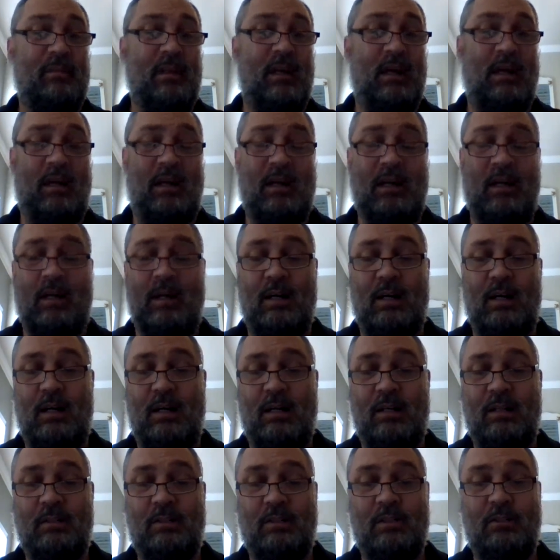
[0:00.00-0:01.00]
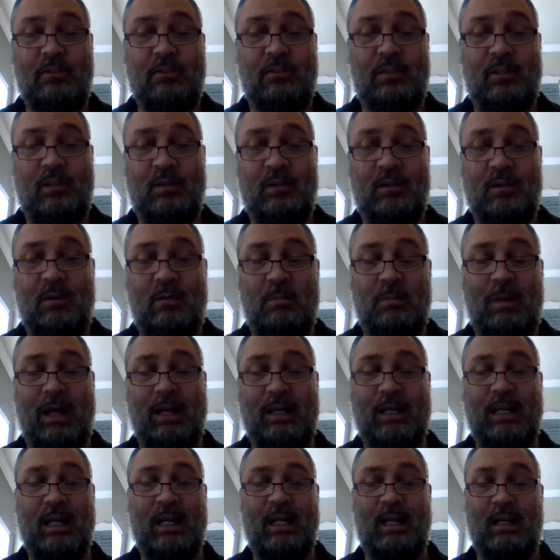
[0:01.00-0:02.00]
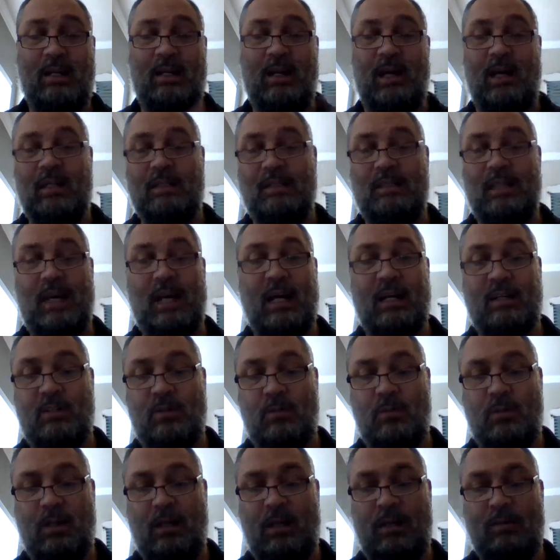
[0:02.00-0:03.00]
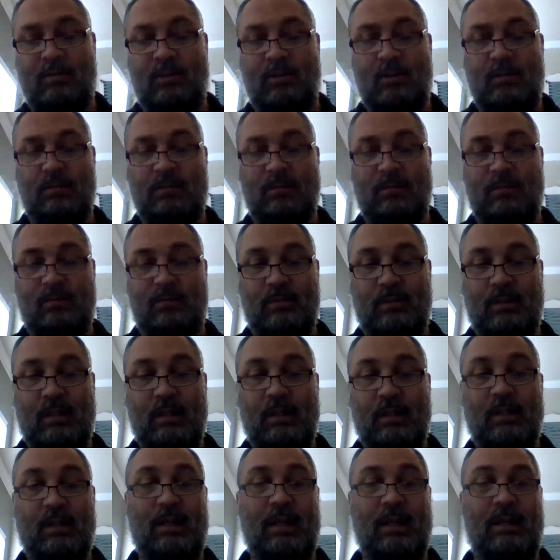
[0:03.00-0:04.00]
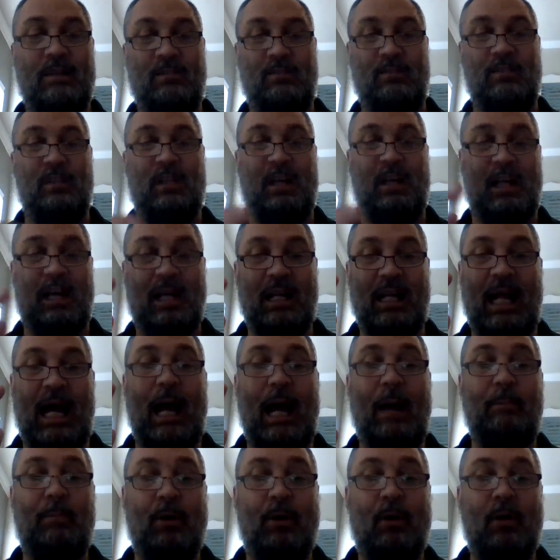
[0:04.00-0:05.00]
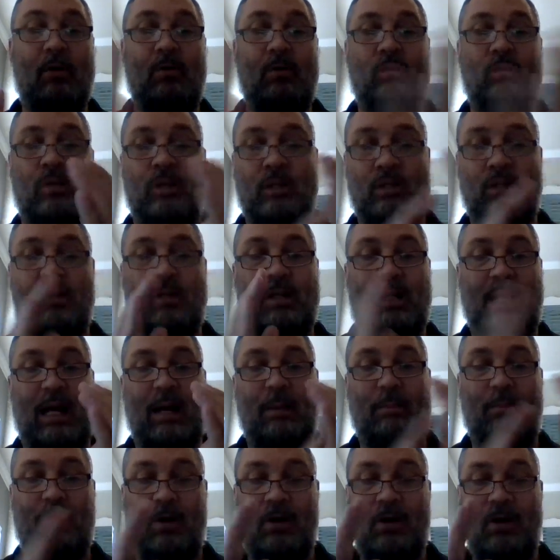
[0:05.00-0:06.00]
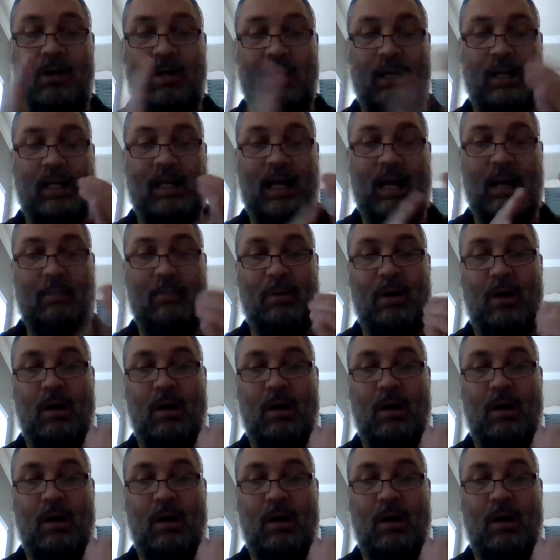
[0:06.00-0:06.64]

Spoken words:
using a magnetic contact or whatever. The clapper, where you clap on and clap